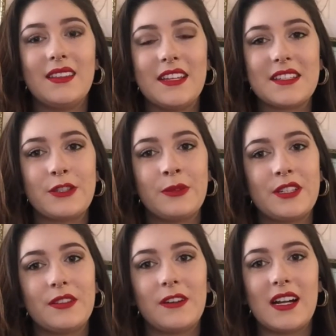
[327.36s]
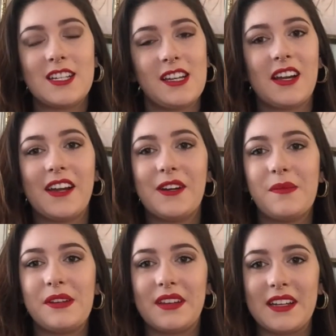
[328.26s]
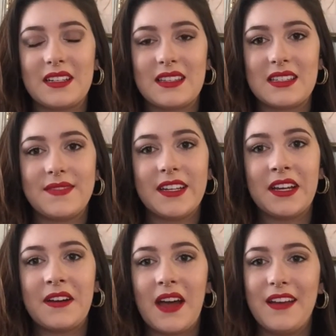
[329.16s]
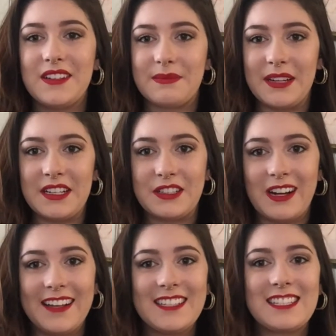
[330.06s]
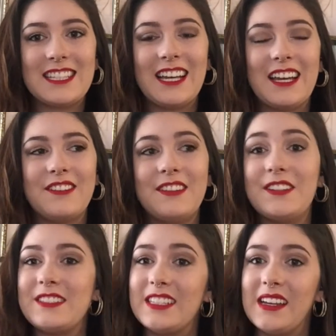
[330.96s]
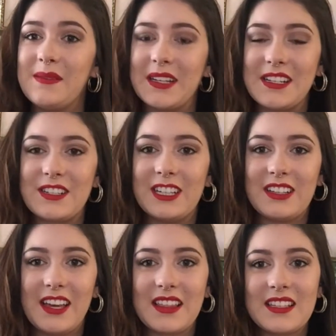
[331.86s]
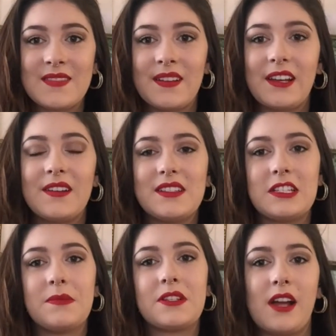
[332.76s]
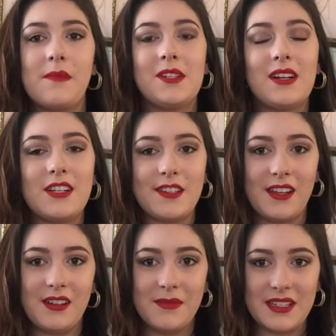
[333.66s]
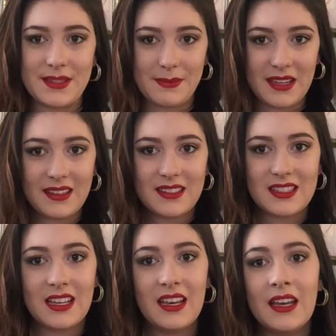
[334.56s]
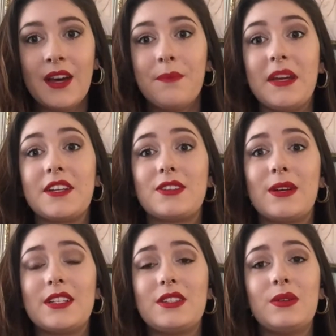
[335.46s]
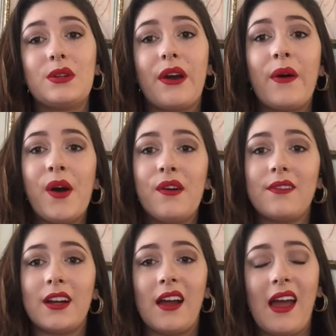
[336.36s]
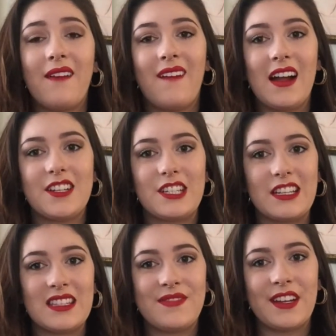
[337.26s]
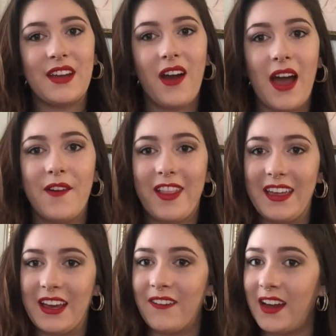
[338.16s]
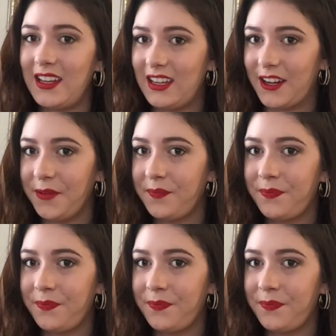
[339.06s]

Thanks so much for watching. I hope you liked this video and my dress. If you did, make sure to like this video and subscribe to our channel, Miss Makes. Make sure to go over and watch Jen's video. I will link it right here.